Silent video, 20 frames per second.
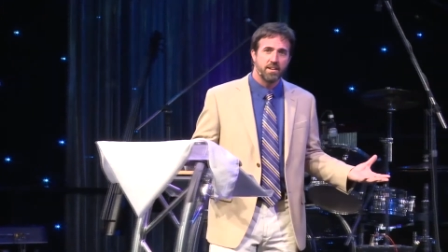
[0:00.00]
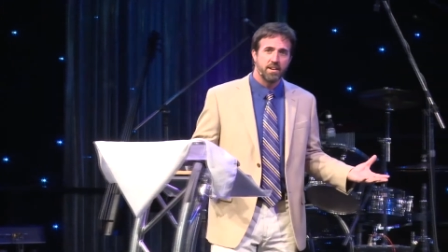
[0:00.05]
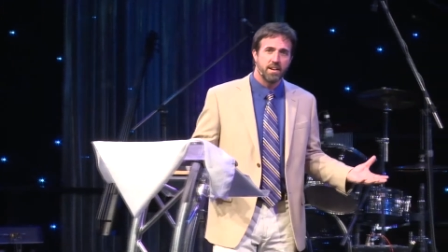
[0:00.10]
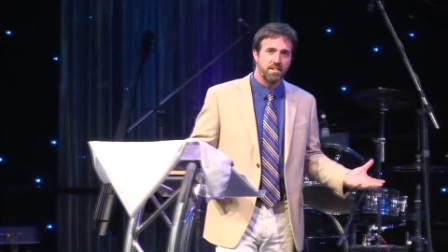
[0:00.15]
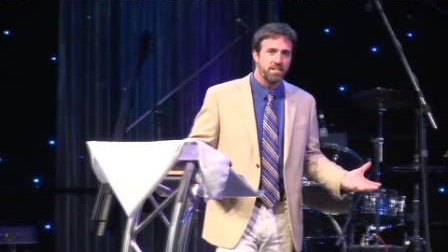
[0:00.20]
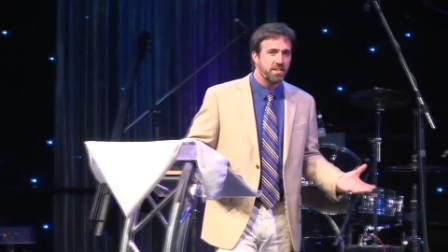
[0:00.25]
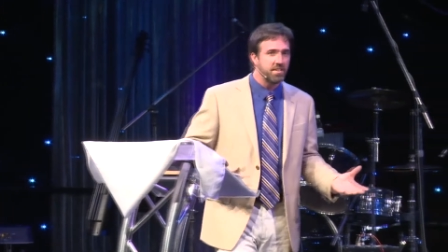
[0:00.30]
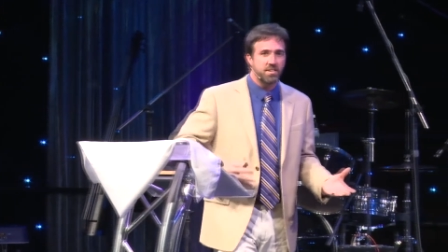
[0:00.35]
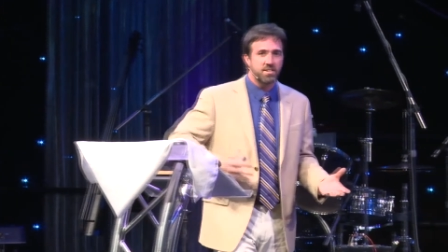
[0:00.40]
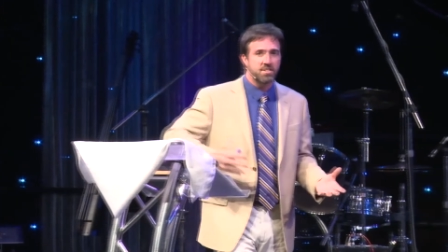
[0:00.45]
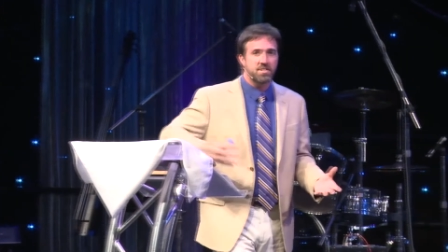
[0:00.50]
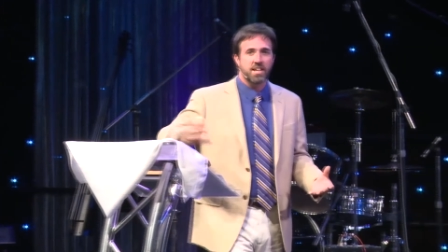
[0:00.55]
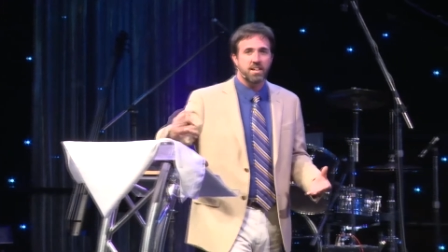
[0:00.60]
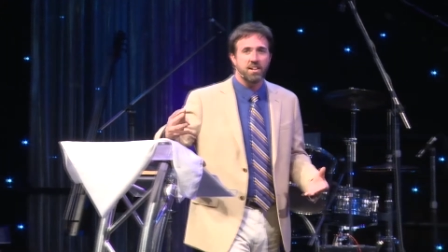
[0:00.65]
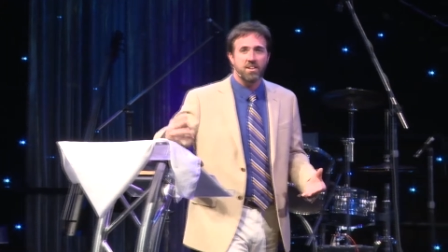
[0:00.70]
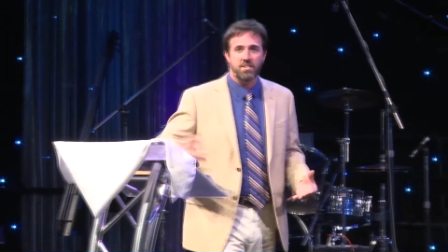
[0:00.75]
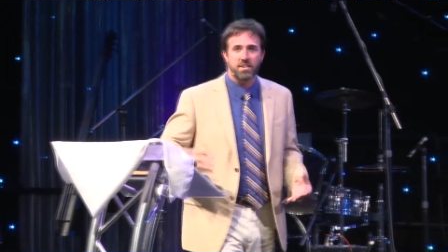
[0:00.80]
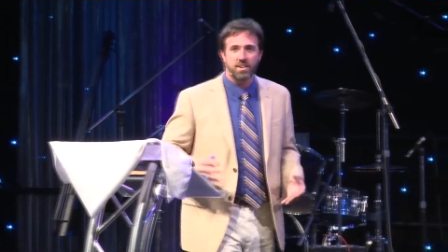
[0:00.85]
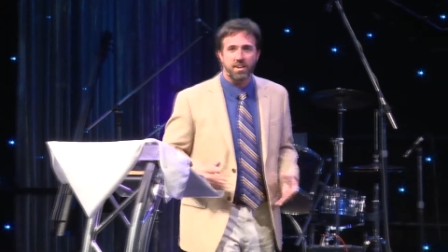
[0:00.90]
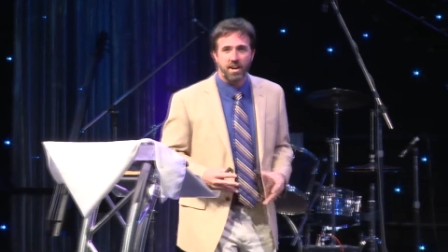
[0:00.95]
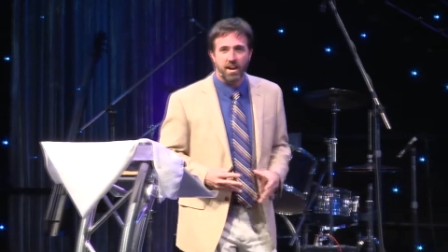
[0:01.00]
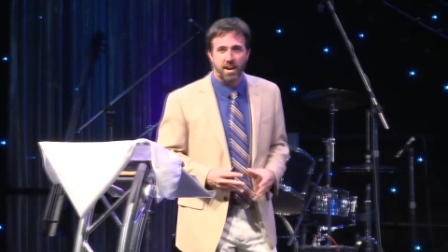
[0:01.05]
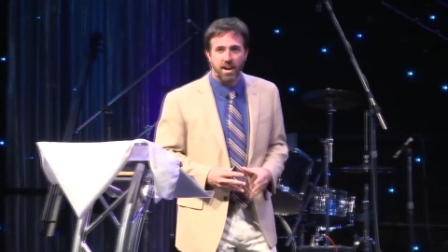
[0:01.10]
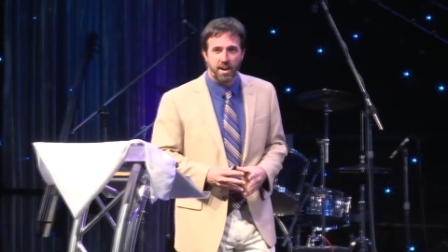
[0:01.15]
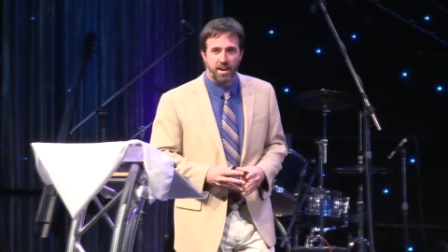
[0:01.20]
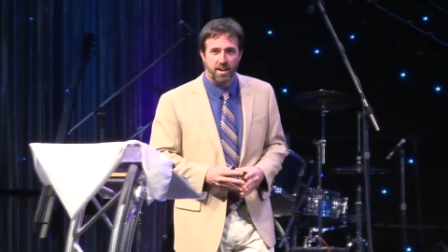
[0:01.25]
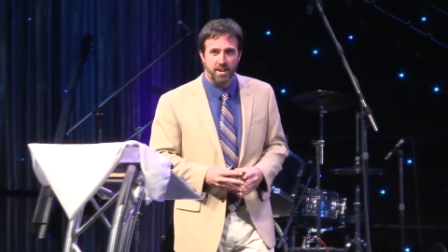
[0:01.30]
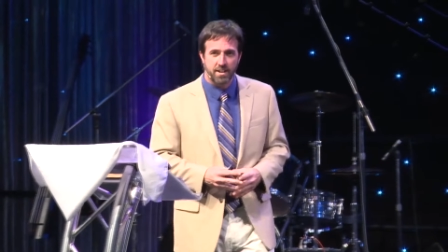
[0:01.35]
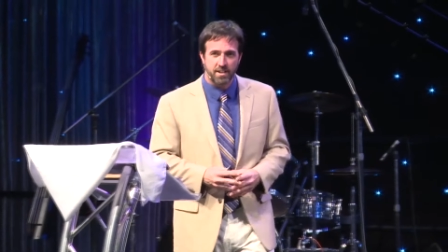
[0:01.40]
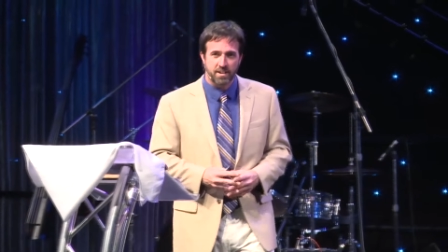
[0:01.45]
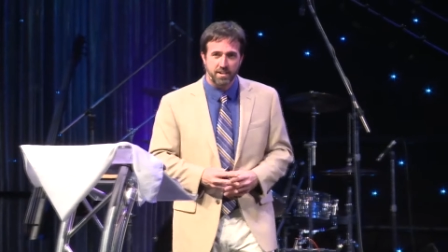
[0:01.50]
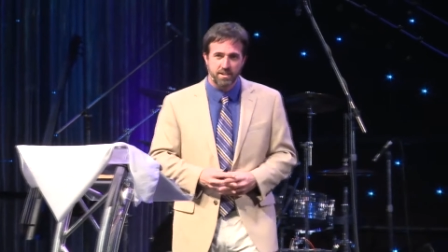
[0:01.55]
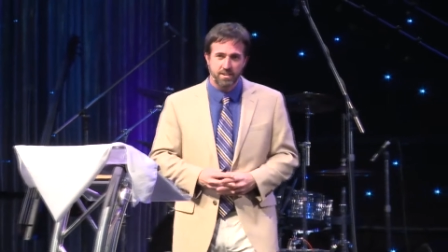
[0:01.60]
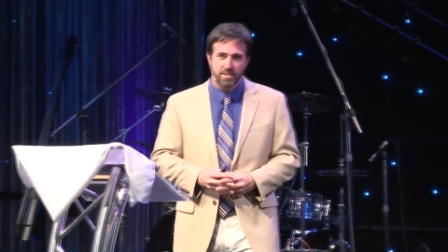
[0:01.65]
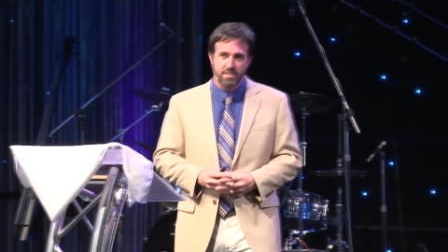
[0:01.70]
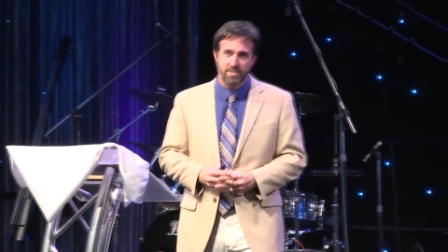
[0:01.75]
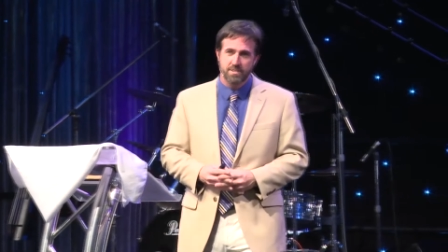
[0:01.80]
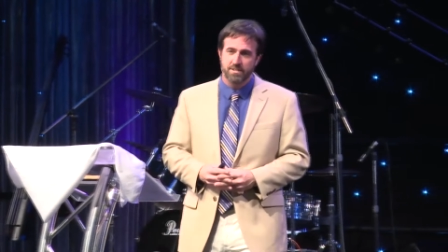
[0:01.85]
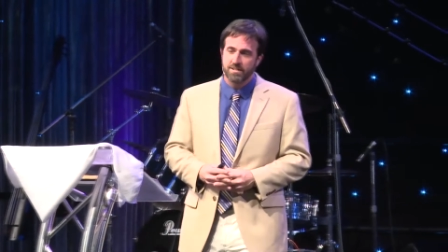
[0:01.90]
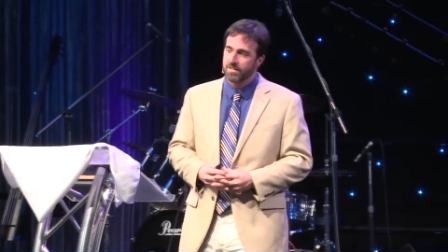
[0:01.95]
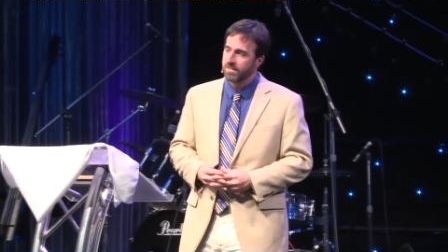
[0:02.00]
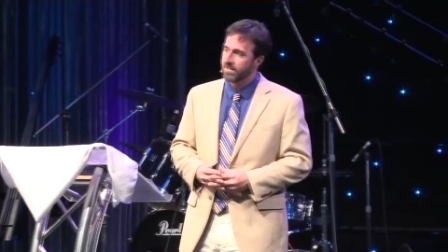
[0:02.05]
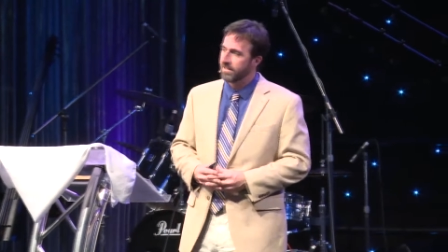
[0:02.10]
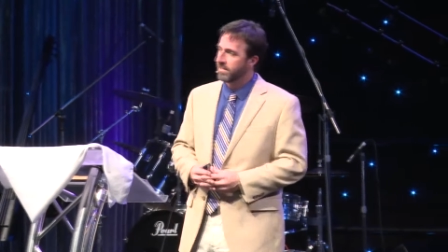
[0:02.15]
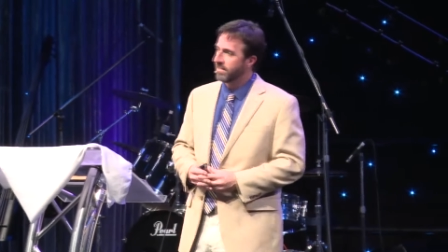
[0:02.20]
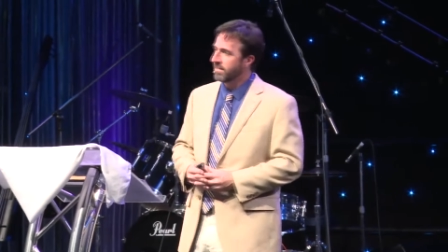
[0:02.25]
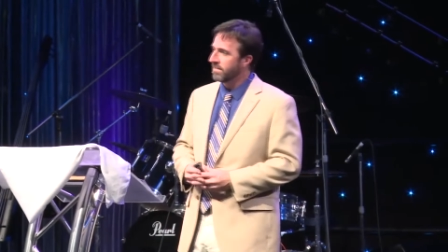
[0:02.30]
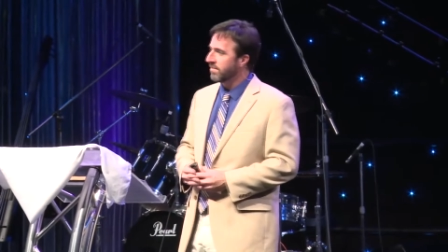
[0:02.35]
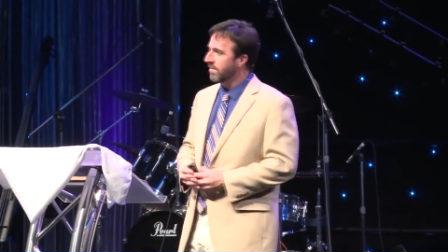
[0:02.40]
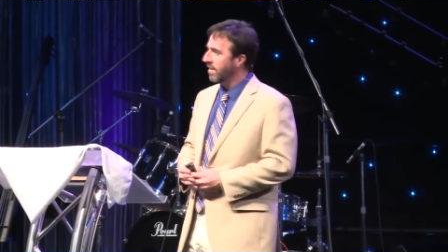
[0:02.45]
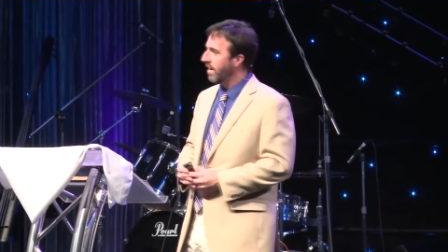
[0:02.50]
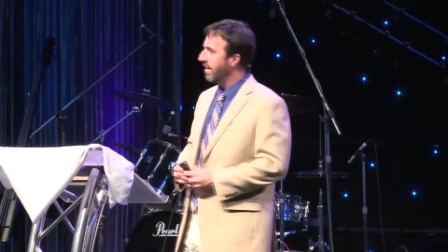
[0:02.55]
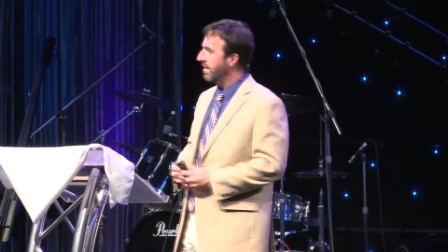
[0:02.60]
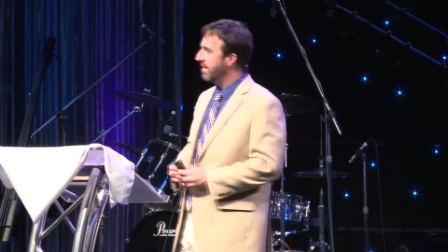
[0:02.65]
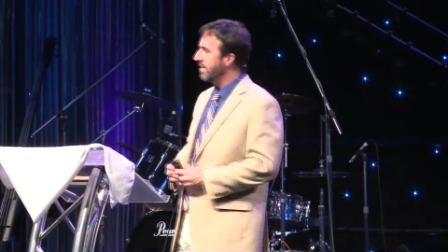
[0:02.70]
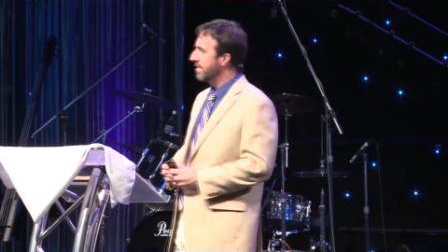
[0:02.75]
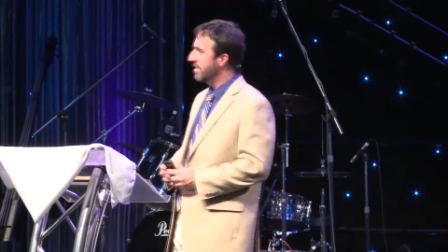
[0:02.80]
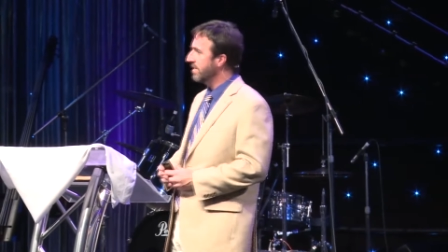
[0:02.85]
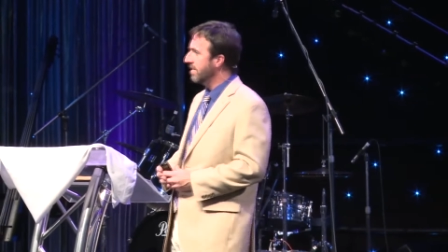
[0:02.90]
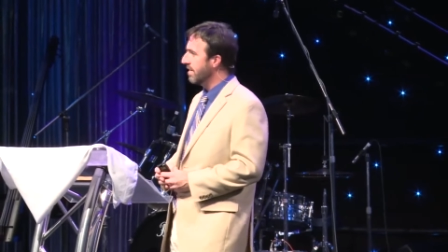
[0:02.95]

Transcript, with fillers: And then there's that other guy, right?